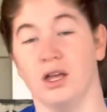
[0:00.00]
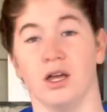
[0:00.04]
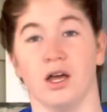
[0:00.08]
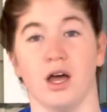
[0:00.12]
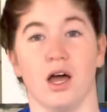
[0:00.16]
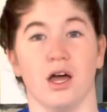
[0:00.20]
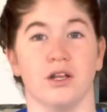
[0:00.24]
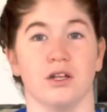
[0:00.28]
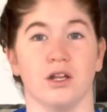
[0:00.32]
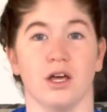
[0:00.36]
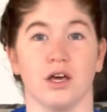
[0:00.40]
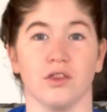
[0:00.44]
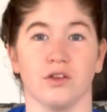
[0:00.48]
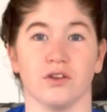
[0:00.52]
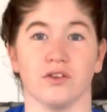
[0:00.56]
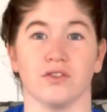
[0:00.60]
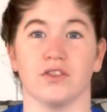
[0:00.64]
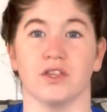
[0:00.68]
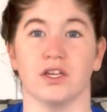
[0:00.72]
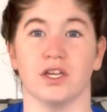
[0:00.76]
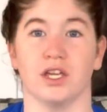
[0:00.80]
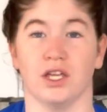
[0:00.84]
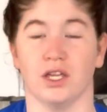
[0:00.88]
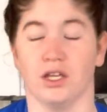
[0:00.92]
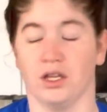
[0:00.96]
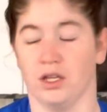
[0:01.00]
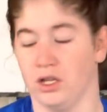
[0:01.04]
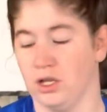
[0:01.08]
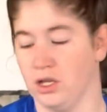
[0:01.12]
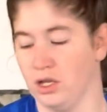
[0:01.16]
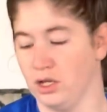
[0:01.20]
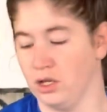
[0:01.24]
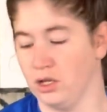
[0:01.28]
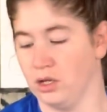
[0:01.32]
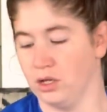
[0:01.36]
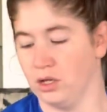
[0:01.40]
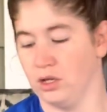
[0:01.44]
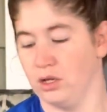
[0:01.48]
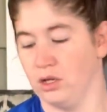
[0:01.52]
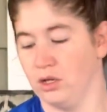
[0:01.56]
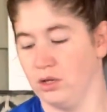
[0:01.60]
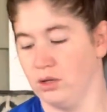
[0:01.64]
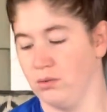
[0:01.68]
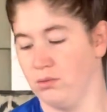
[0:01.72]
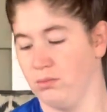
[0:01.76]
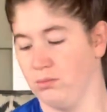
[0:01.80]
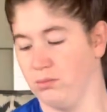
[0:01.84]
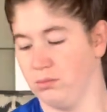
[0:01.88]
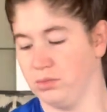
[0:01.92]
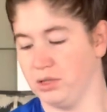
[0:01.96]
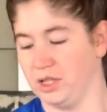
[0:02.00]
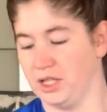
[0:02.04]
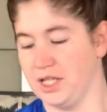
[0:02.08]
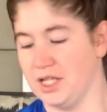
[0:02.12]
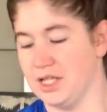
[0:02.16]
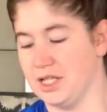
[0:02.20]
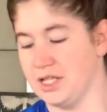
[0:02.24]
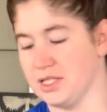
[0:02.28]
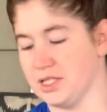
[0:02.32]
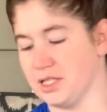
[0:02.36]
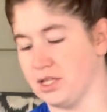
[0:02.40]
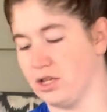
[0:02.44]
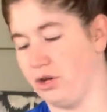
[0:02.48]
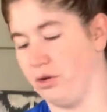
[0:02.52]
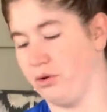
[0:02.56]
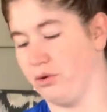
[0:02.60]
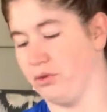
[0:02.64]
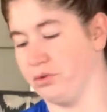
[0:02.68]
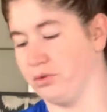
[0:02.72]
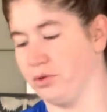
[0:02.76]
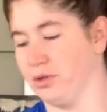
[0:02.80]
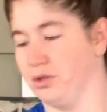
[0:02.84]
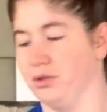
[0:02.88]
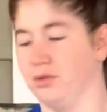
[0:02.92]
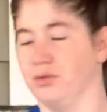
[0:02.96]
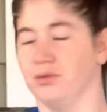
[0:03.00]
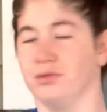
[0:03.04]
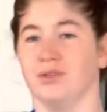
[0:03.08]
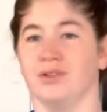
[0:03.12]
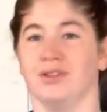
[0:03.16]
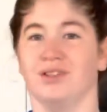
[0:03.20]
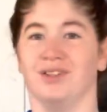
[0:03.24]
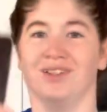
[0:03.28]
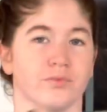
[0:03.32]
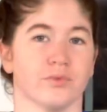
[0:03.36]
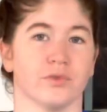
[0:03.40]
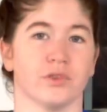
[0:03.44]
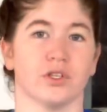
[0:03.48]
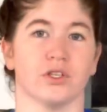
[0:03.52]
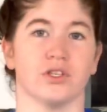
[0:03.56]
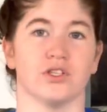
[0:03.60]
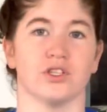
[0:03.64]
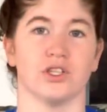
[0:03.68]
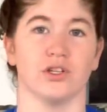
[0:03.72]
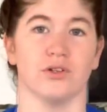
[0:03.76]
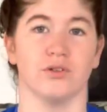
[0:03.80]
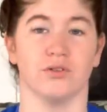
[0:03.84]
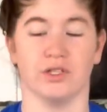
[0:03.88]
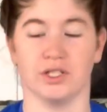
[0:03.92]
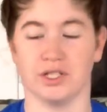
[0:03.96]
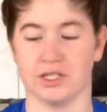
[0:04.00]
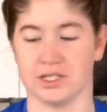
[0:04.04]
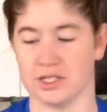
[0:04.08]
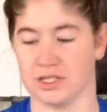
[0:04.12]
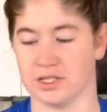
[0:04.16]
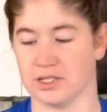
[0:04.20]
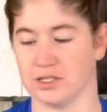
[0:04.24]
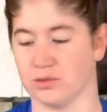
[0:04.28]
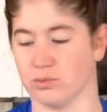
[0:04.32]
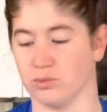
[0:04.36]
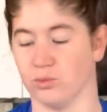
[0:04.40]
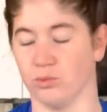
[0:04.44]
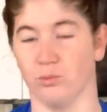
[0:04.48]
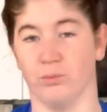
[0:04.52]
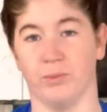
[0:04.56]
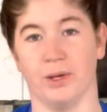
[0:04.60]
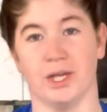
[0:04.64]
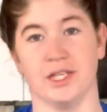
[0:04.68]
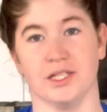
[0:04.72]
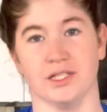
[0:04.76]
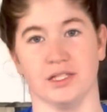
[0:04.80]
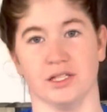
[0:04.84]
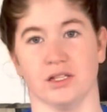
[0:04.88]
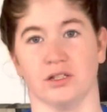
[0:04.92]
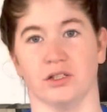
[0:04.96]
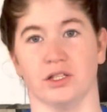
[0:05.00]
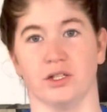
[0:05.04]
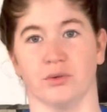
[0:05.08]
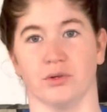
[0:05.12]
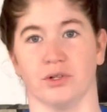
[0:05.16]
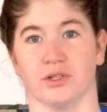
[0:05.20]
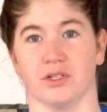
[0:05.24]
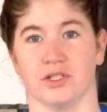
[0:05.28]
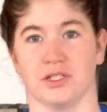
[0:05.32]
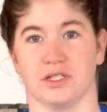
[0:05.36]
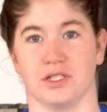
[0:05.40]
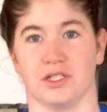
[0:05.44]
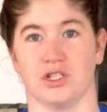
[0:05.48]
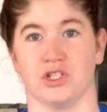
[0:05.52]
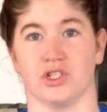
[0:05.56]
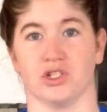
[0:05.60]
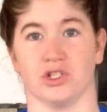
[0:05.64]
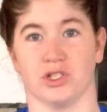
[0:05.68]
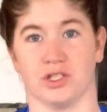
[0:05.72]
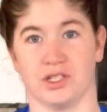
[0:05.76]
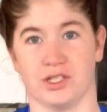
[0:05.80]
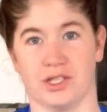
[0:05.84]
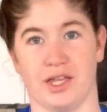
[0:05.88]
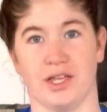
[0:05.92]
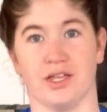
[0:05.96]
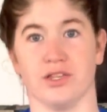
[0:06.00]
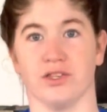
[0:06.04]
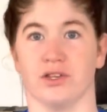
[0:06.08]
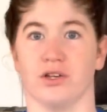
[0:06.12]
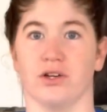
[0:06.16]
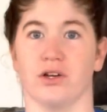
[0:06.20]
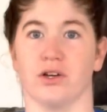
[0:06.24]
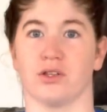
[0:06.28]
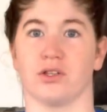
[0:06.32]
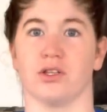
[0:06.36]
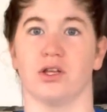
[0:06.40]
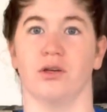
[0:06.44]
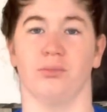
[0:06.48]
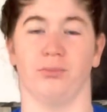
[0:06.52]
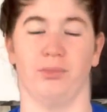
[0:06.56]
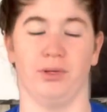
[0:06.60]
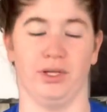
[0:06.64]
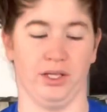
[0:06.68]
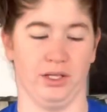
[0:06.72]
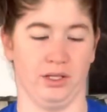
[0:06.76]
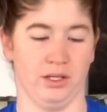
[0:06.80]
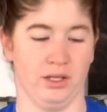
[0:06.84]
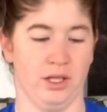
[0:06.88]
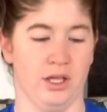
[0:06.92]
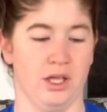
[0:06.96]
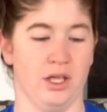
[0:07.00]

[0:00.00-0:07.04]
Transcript: Another thing, please go through. So this is basically where the cinch stays hooked up at.